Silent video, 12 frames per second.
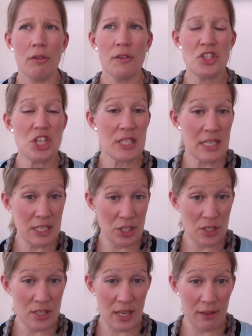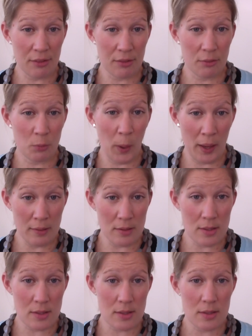she's in New South
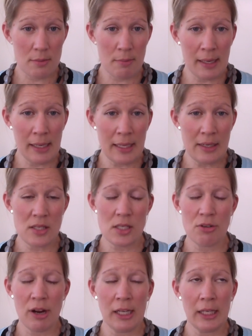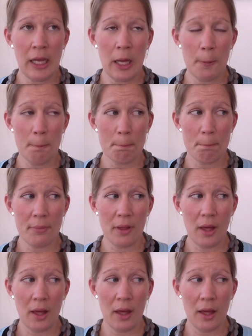Wales, mainland Australia.
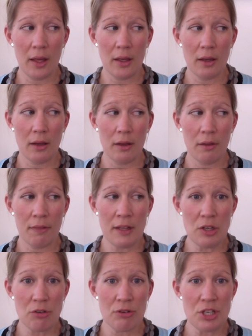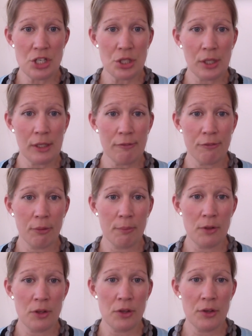I think originally from
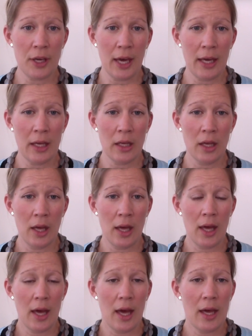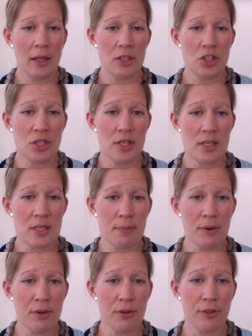the UK, and she does
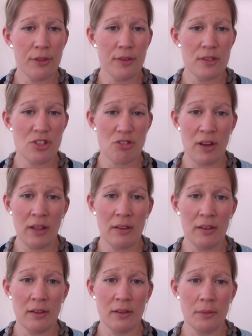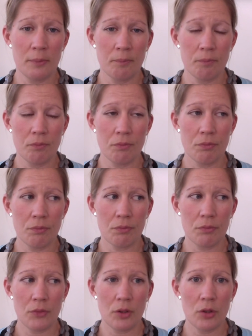both Australian
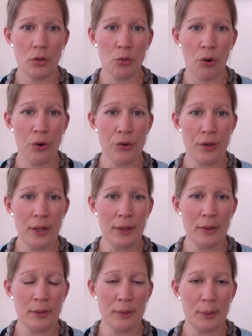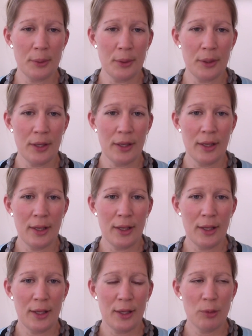grown and
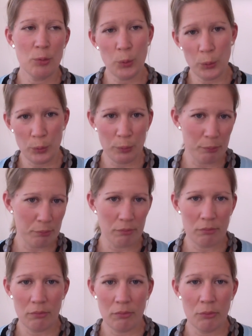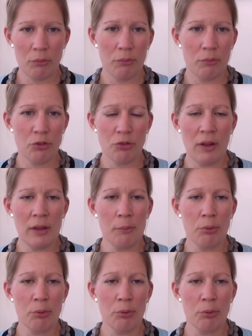wool Australian